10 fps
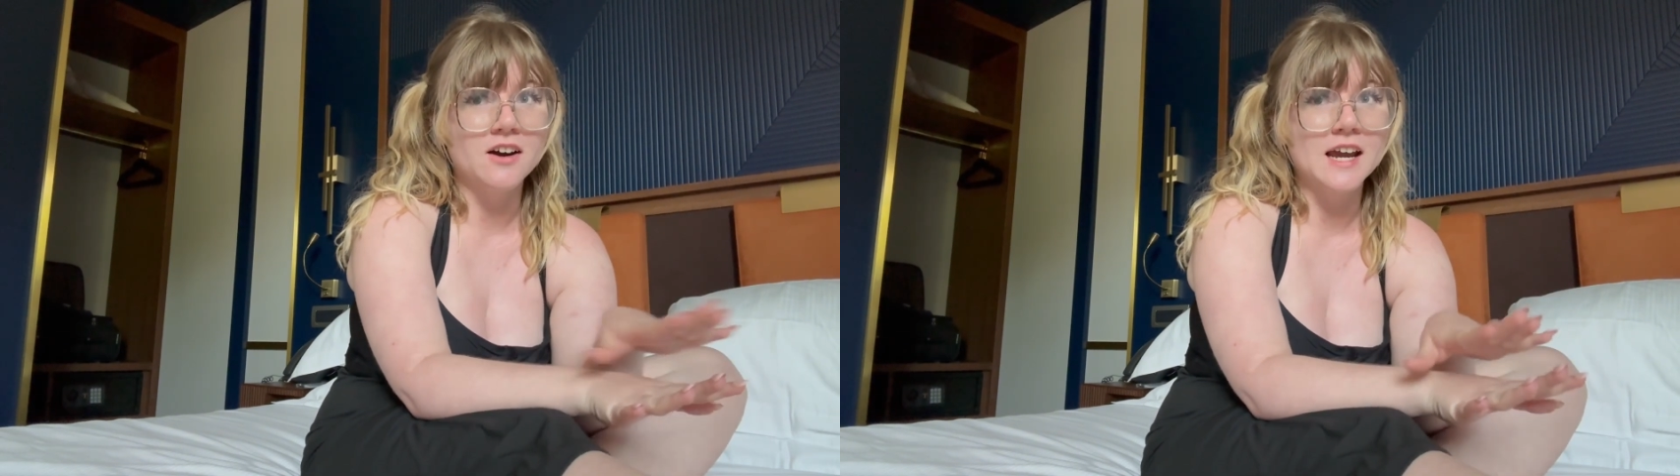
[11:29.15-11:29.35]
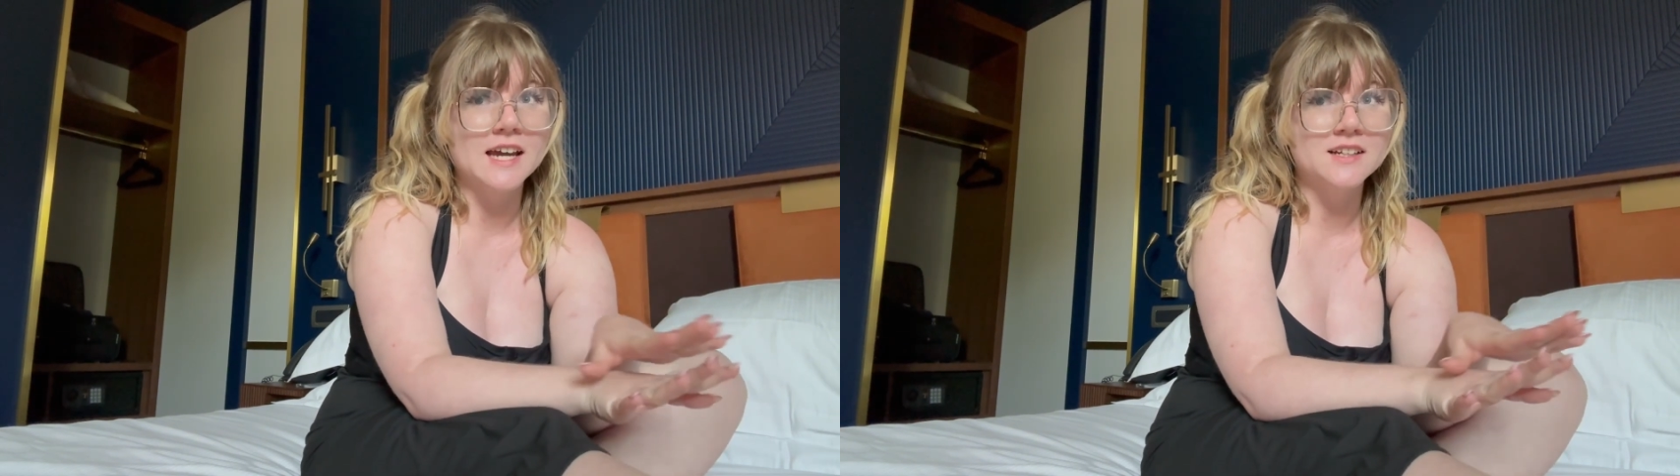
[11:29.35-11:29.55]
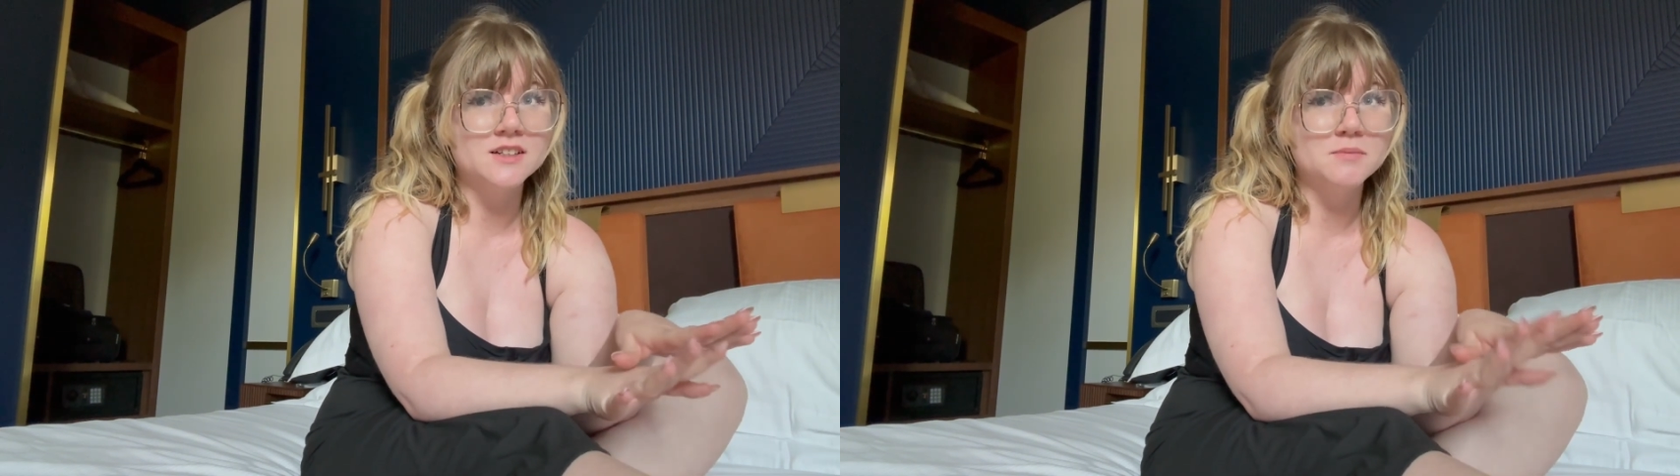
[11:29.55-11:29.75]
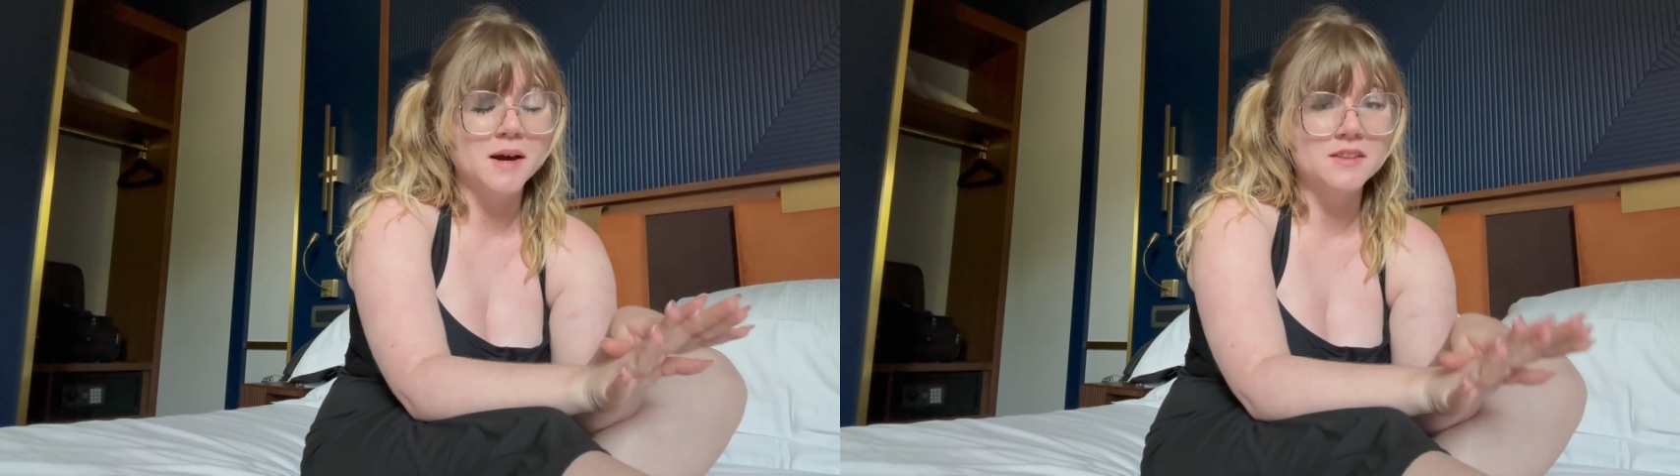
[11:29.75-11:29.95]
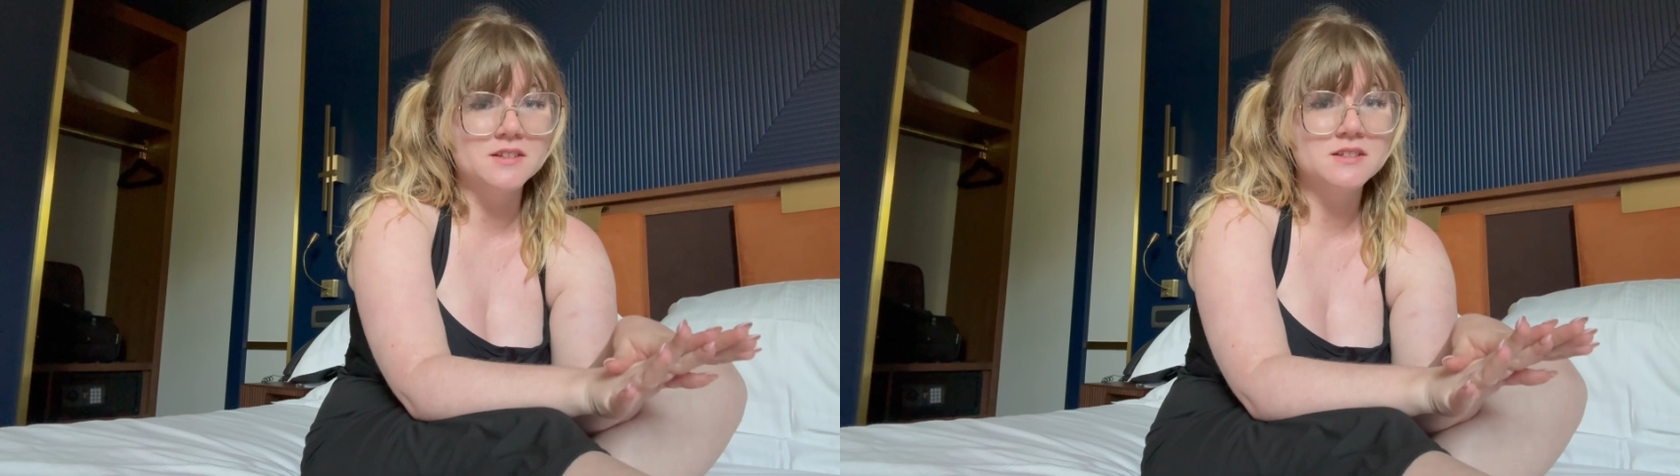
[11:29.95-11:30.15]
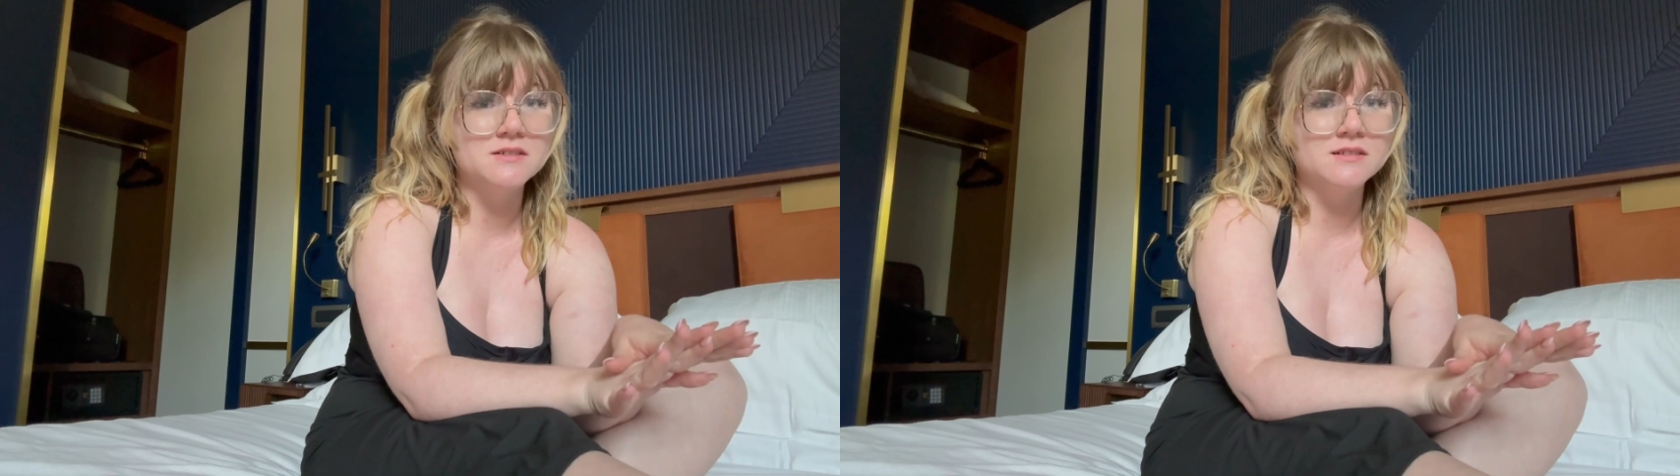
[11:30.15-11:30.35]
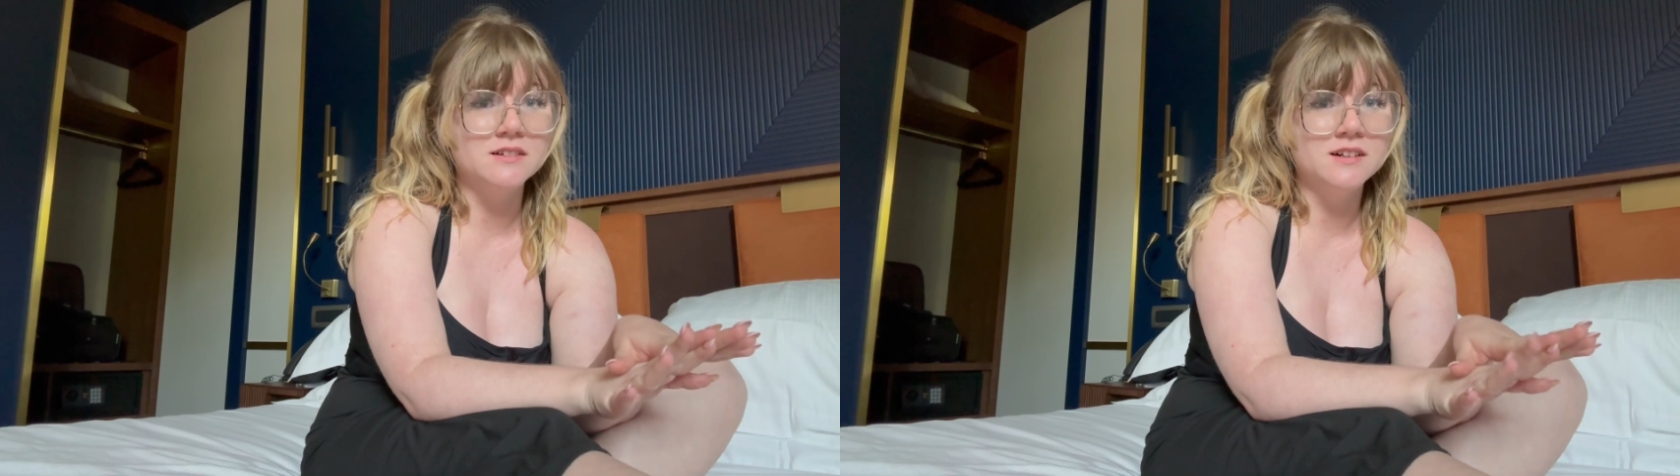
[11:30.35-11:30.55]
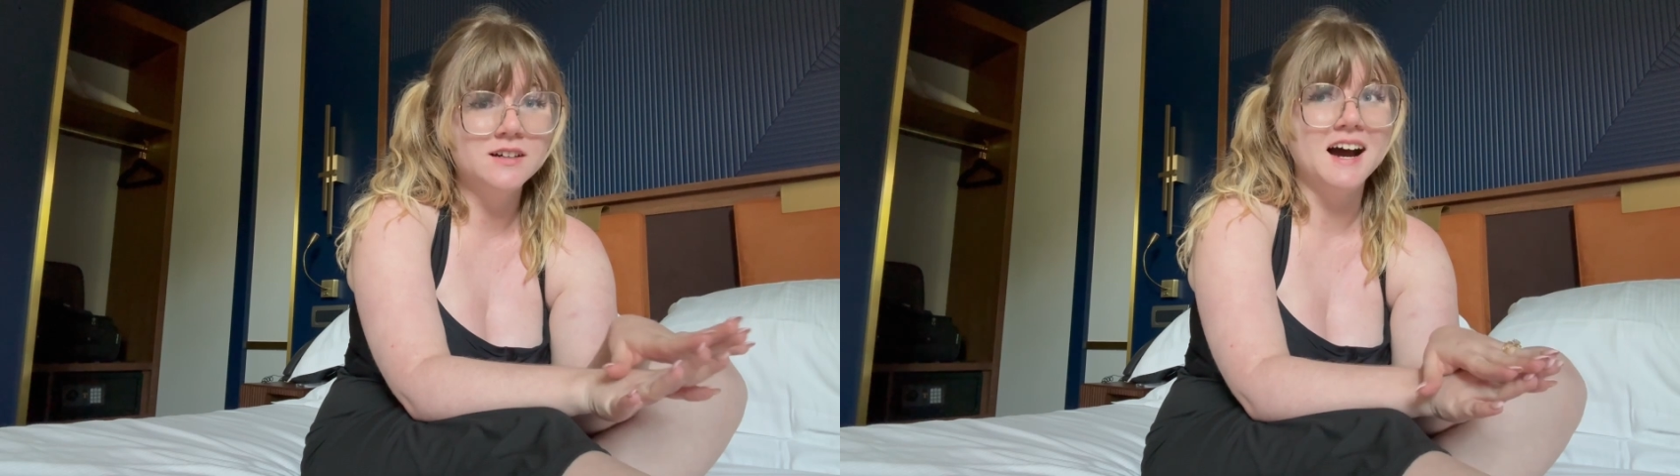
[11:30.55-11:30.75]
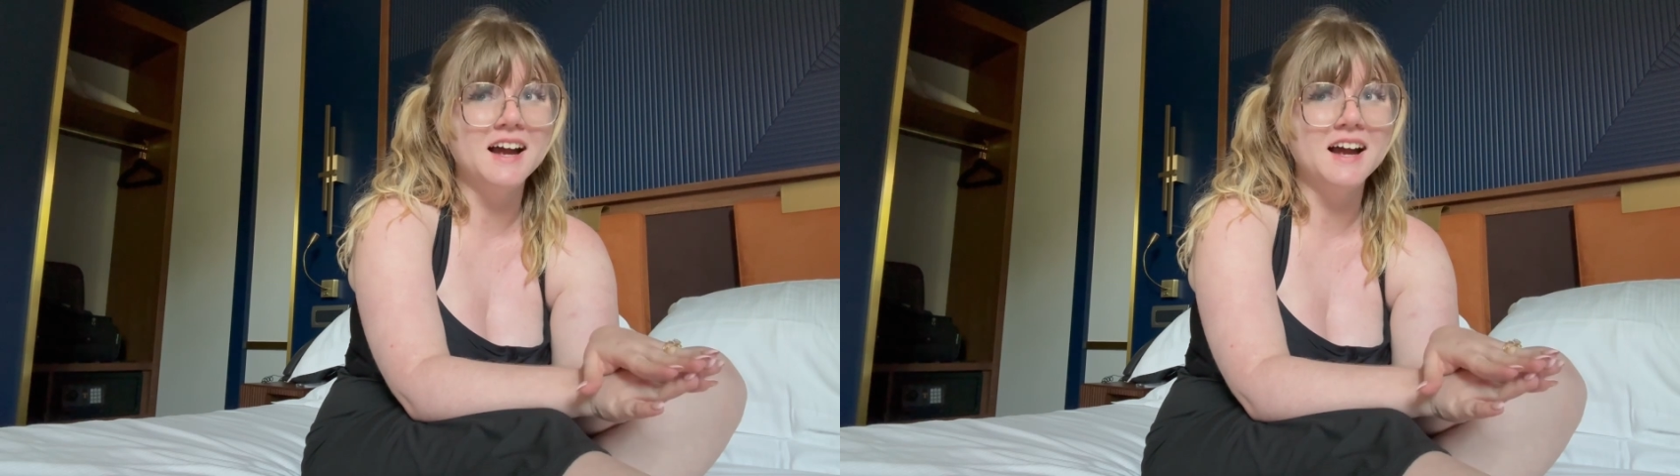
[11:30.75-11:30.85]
are handled by the school.